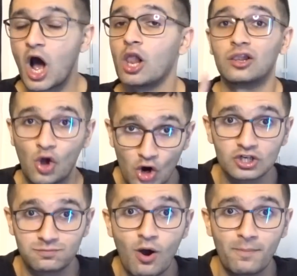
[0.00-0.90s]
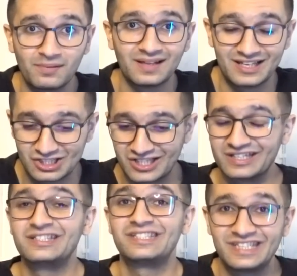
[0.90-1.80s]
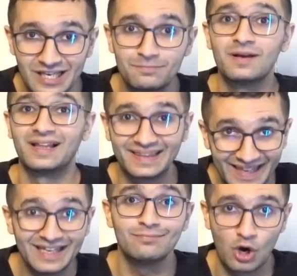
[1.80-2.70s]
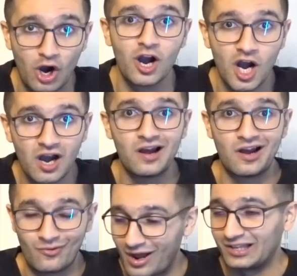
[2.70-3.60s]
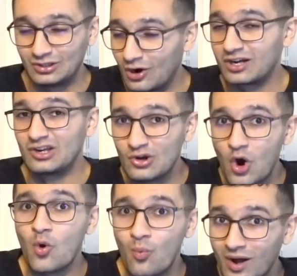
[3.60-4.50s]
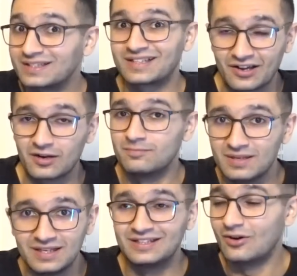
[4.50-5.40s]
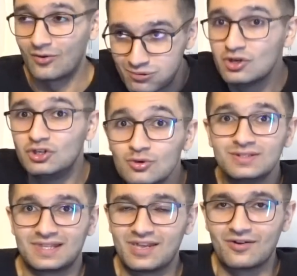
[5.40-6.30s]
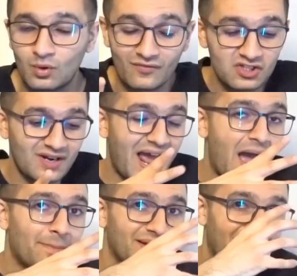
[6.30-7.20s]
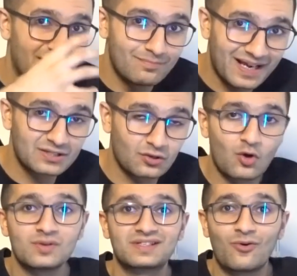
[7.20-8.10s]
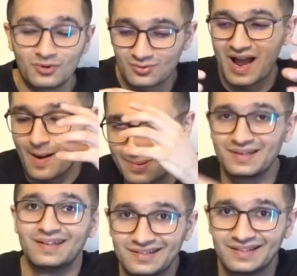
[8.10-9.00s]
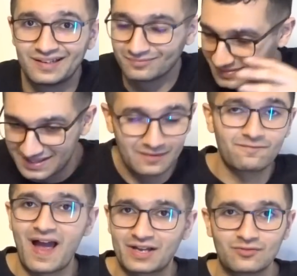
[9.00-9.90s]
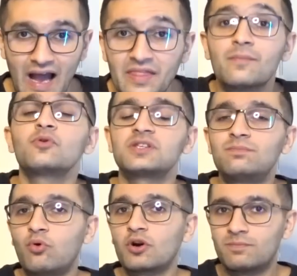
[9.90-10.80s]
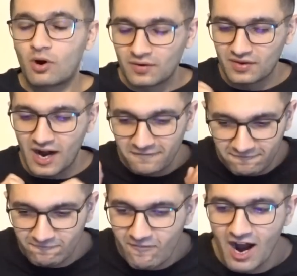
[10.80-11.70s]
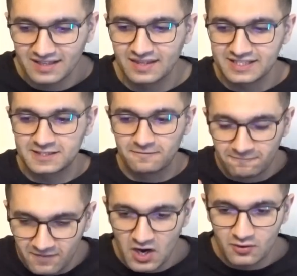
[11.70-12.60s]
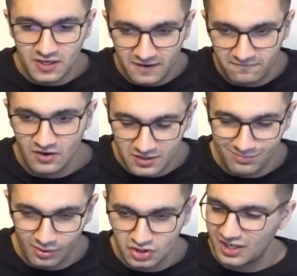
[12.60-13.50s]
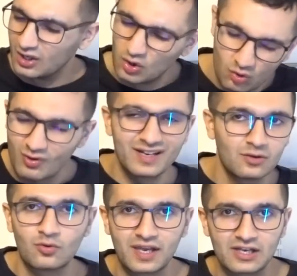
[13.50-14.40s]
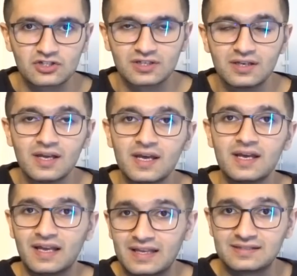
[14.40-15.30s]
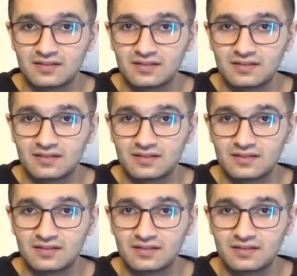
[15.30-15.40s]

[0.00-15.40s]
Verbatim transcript: a large population, cheap labor, right? You already know what's gonna be, you know, produced there. Whatever's gonna happen in Mexico is going to happen in India. Same factory. And the most important part that I find this very, very bullish and a great location is